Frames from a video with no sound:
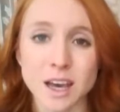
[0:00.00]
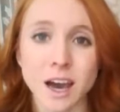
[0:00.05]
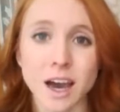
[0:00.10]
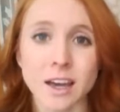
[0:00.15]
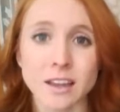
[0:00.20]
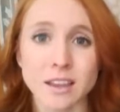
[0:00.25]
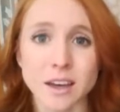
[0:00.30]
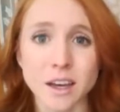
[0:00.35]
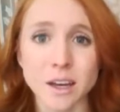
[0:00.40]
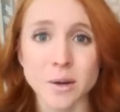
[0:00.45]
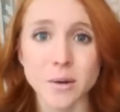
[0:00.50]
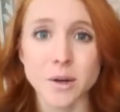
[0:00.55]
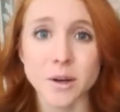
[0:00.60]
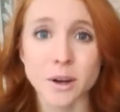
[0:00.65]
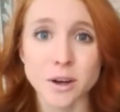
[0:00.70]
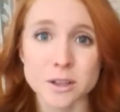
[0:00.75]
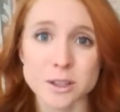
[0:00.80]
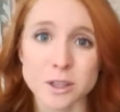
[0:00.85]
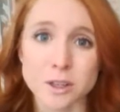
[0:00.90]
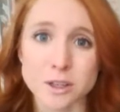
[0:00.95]
I thought I would
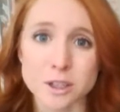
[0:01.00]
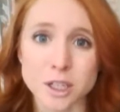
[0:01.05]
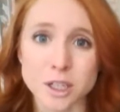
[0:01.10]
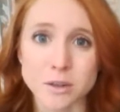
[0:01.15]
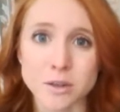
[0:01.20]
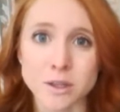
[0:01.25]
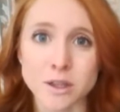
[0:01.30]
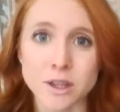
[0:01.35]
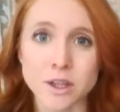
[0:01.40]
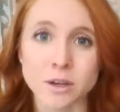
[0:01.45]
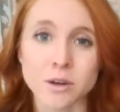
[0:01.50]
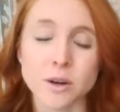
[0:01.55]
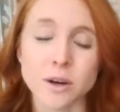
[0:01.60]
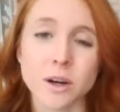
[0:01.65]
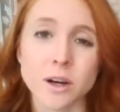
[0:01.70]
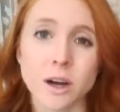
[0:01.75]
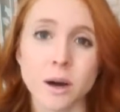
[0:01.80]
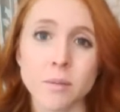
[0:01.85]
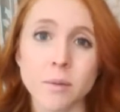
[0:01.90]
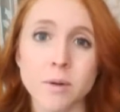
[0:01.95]
also share with you
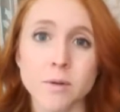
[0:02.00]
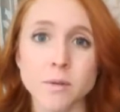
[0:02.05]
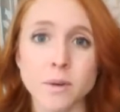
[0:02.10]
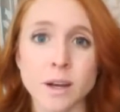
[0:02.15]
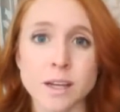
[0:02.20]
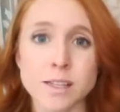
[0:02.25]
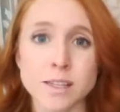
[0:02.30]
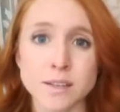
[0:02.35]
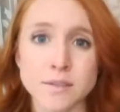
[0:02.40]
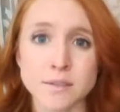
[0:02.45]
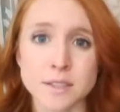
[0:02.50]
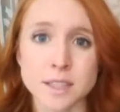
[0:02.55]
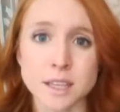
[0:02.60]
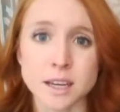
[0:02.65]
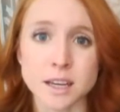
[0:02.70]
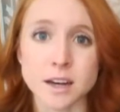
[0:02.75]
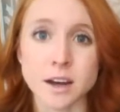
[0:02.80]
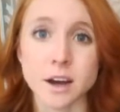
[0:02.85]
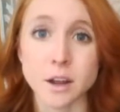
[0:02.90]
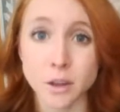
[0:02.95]
a couple of ways I've
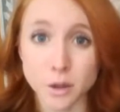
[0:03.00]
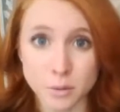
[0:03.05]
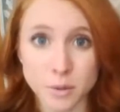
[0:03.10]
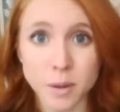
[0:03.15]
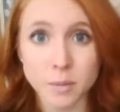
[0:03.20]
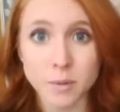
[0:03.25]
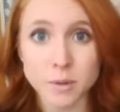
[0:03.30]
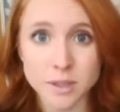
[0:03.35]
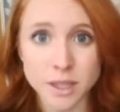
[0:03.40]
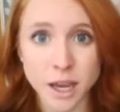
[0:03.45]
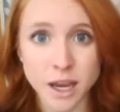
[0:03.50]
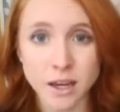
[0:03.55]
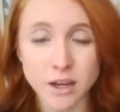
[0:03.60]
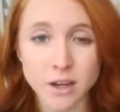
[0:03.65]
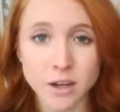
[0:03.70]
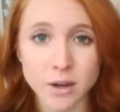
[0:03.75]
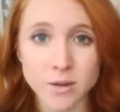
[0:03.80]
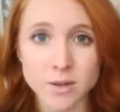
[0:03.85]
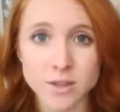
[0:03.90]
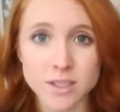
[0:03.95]
seen other people take
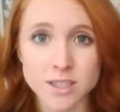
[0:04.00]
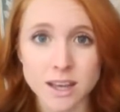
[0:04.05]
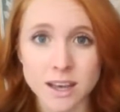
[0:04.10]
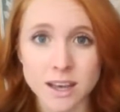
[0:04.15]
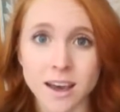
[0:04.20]
notes,